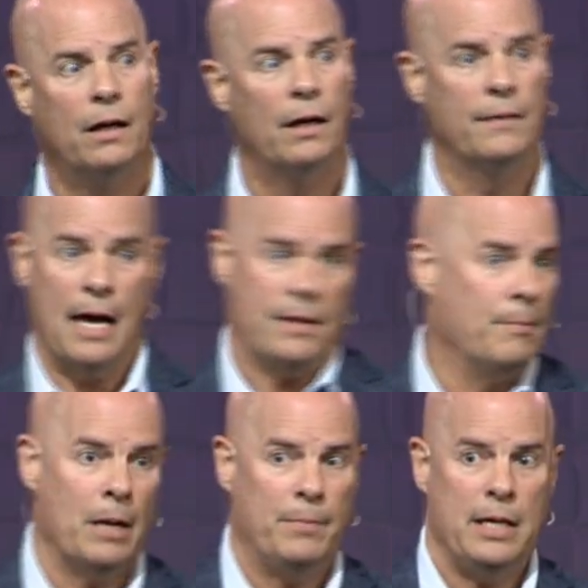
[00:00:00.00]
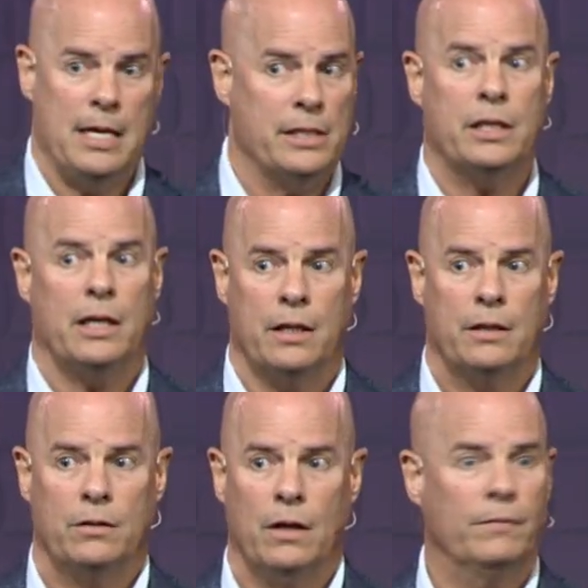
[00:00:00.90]
that, that might be easy.
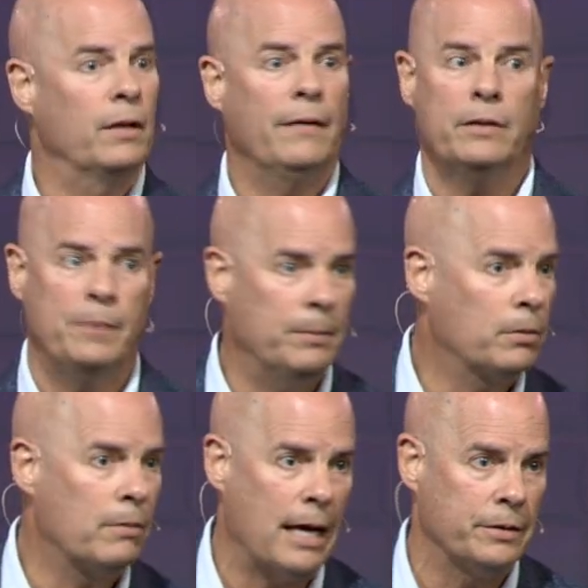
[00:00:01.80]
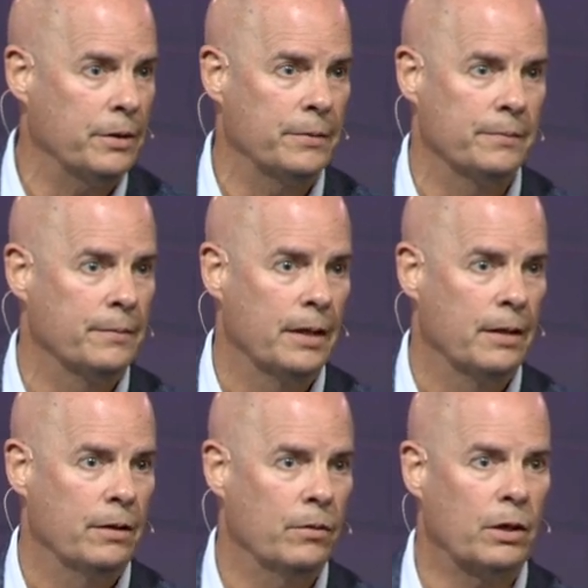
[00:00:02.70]
You have loving people around you
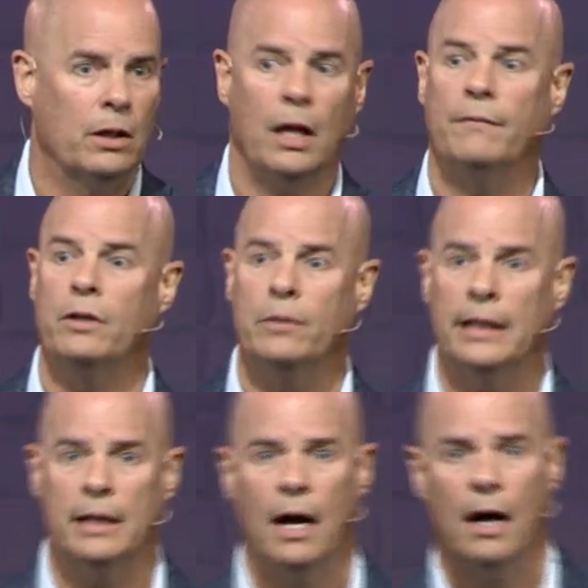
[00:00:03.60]
who are going to love you in.